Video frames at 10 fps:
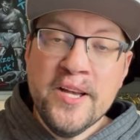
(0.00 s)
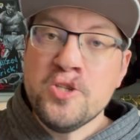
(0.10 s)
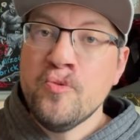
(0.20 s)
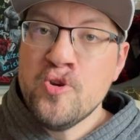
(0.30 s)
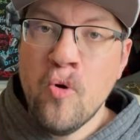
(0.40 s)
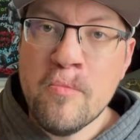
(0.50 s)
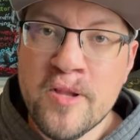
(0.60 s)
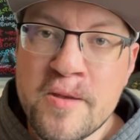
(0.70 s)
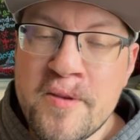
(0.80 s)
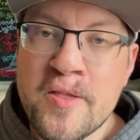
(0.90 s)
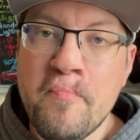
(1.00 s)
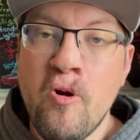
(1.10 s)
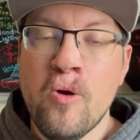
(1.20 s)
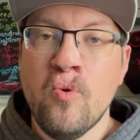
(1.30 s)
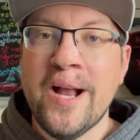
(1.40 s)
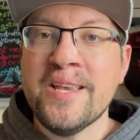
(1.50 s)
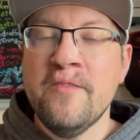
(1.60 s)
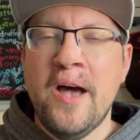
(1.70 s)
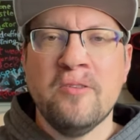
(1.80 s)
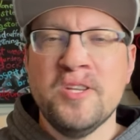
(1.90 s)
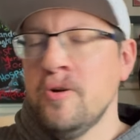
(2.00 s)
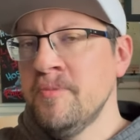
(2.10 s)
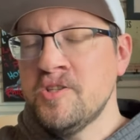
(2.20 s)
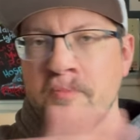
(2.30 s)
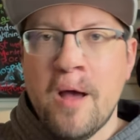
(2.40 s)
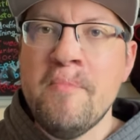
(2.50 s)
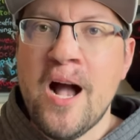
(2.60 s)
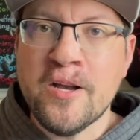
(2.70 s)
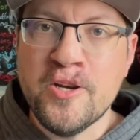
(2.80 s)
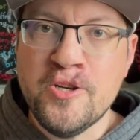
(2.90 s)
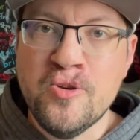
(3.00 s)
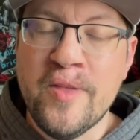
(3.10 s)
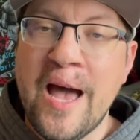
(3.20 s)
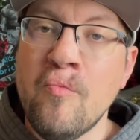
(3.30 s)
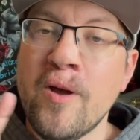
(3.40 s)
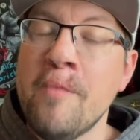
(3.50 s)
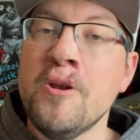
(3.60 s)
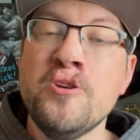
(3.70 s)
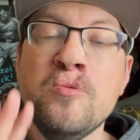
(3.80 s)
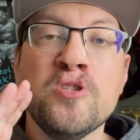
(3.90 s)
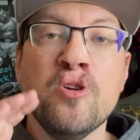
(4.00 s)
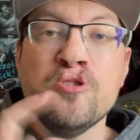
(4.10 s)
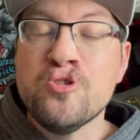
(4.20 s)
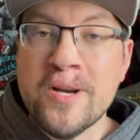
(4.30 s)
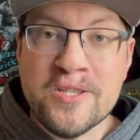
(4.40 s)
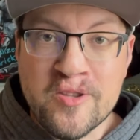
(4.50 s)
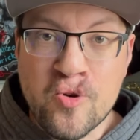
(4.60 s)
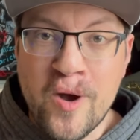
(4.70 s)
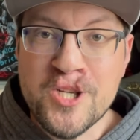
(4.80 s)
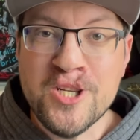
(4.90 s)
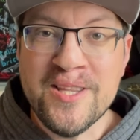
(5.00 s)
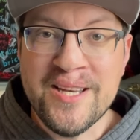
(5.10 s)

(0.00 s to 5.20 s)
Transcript: This would normally be the part where I give out Dillman's, but I'm not going to do that. What I'm going to do is go straight to the question of the